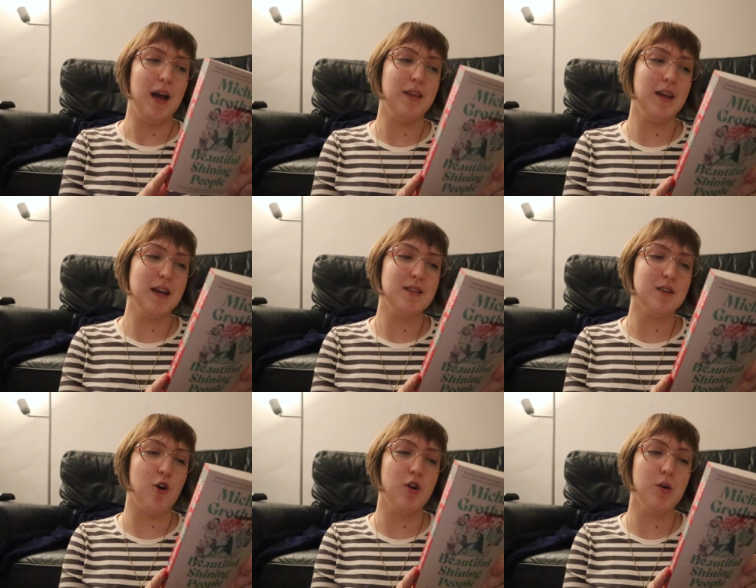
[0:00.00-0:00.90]
I think
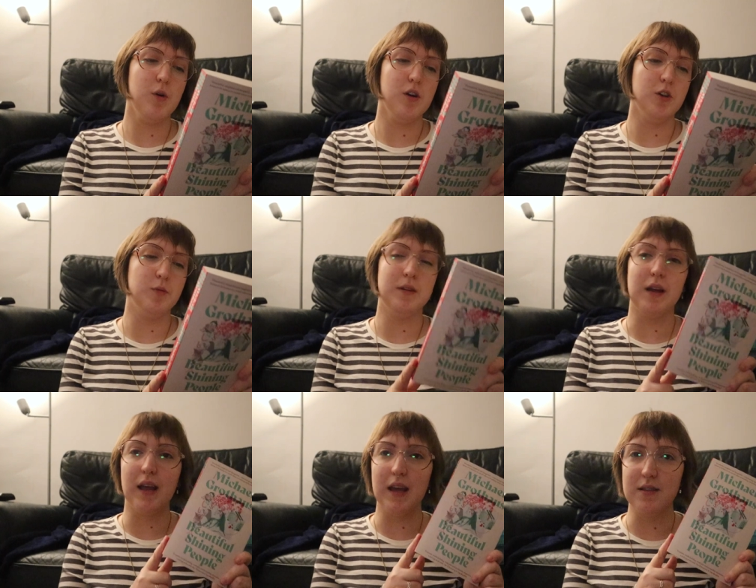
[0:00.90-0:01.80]
it's our world but
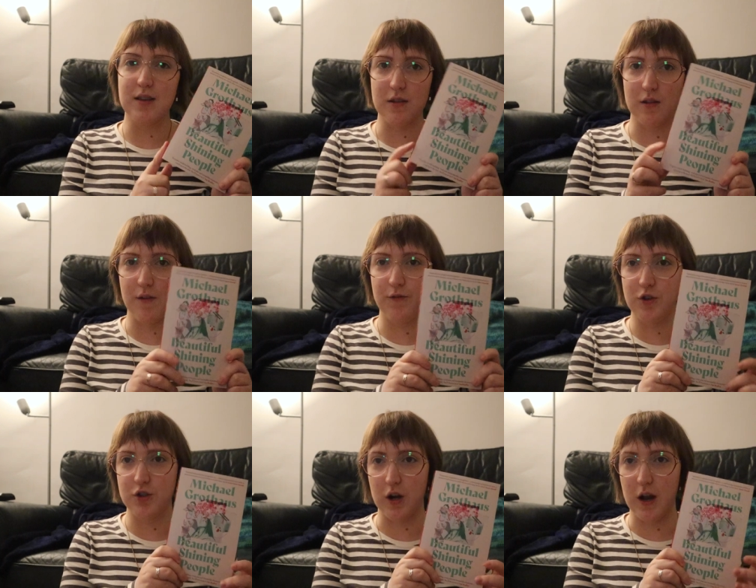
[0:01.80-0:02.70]
decades into the
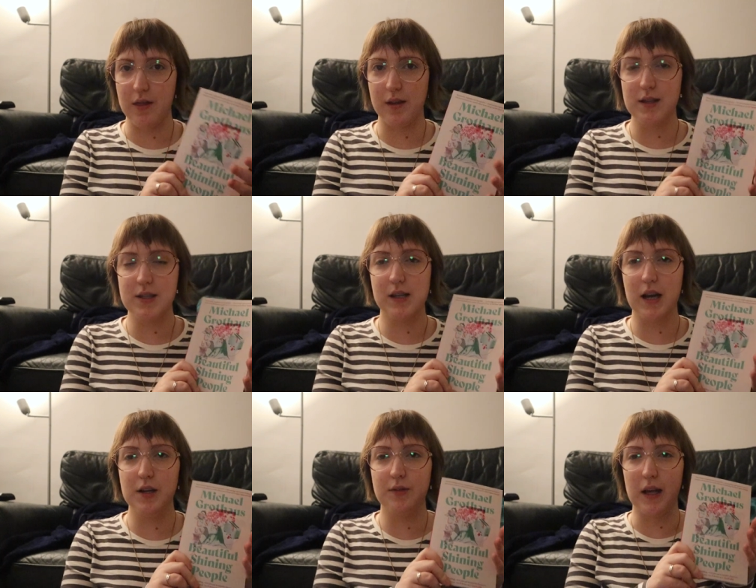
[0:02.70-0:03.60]
future. I think this is the
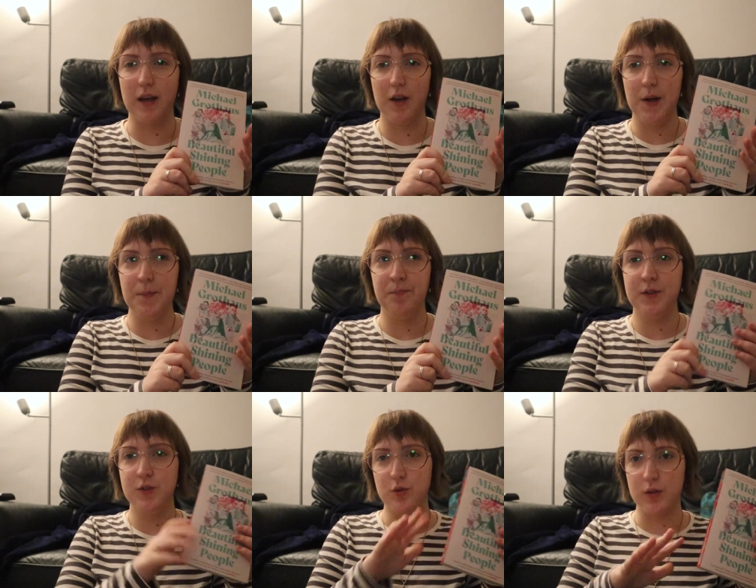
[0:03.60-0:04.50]
kind of like
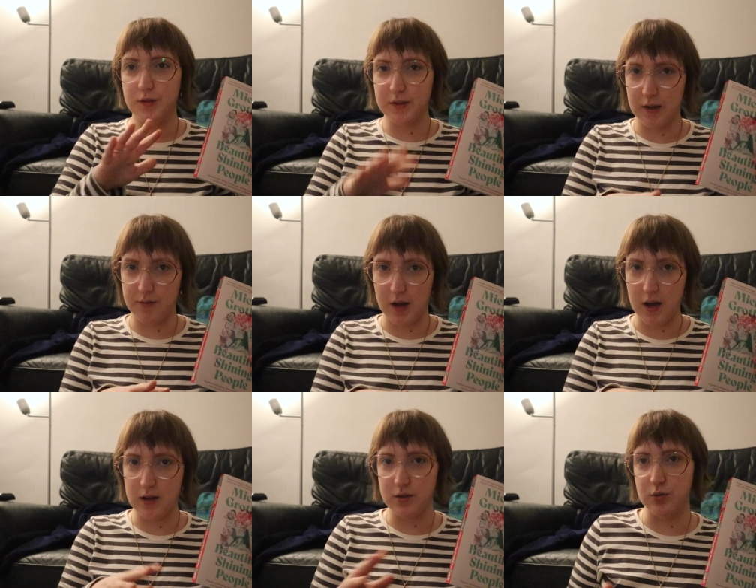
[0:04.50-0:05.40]
sort of
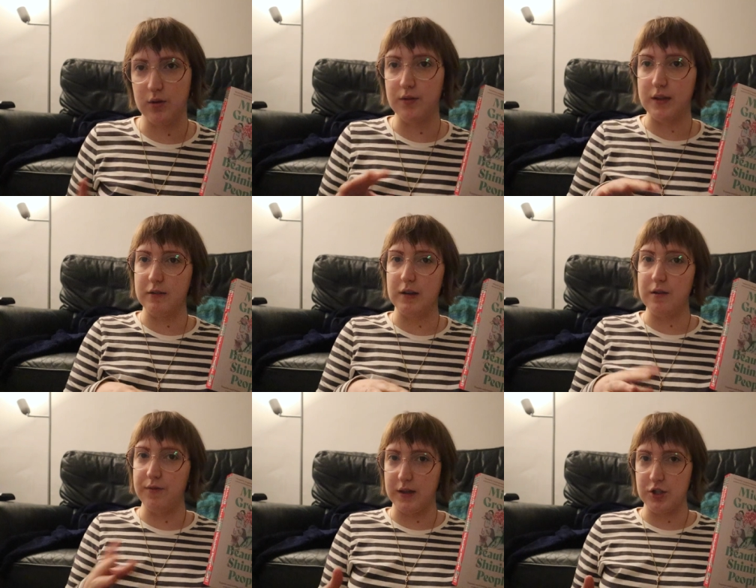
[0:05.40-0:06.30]
sci-fi, sort of literary
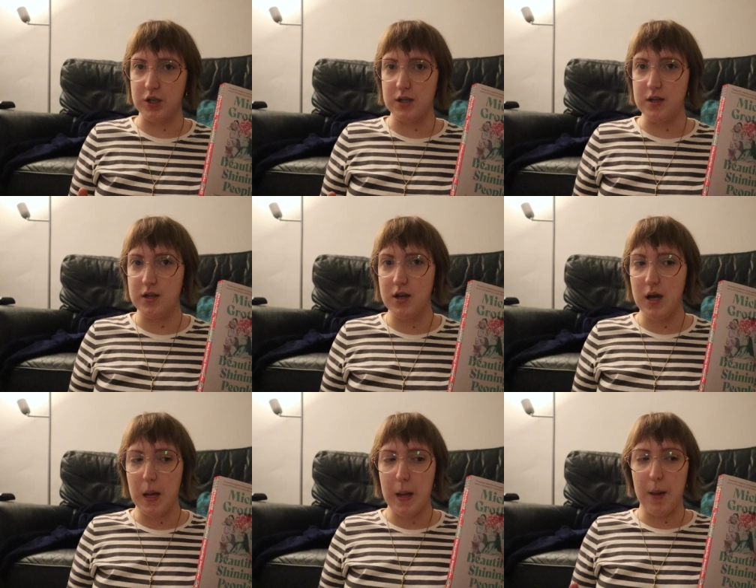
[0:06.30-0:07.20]
fiction
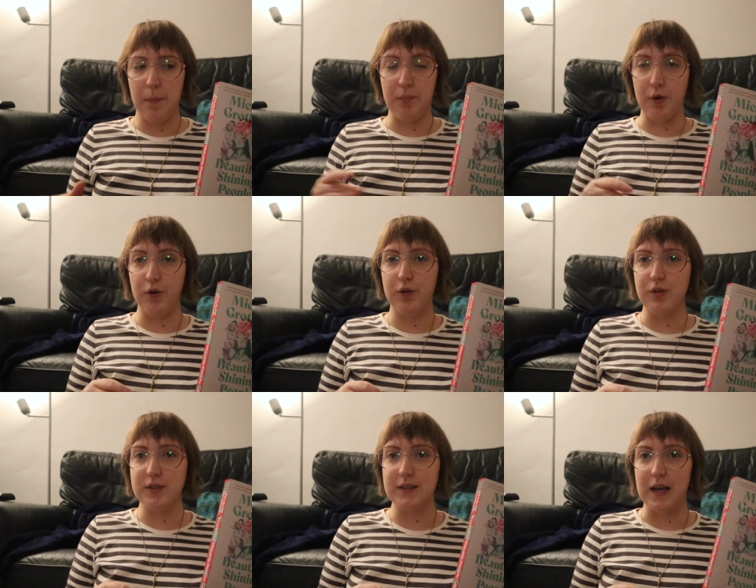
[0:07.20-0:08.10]
book
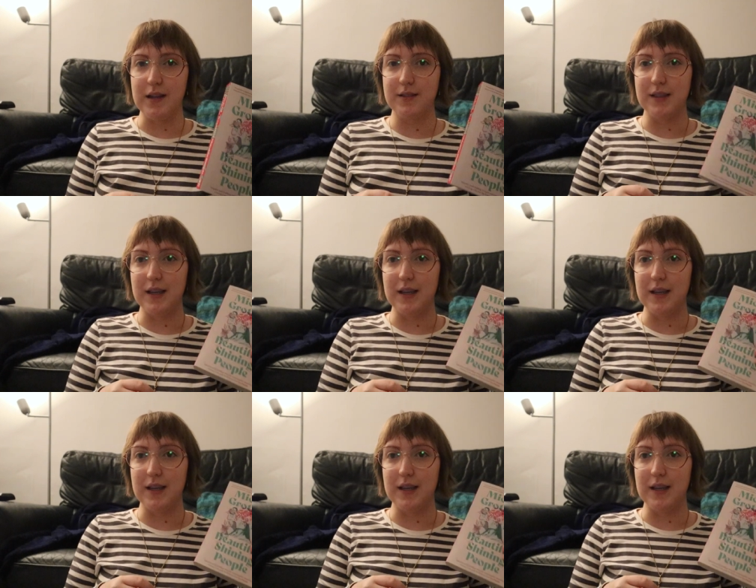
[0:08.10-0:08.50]
set